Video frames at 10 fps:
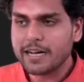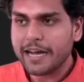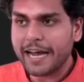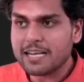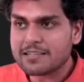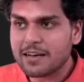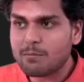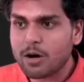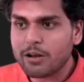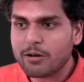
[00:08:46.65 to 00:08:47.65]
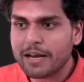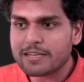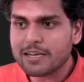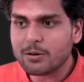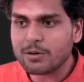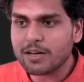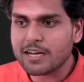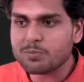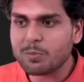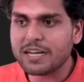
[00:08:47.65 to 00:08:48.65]
And some module executed
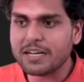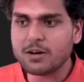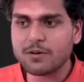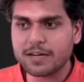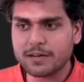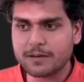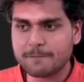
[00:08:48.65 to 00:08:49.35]
is printed over here.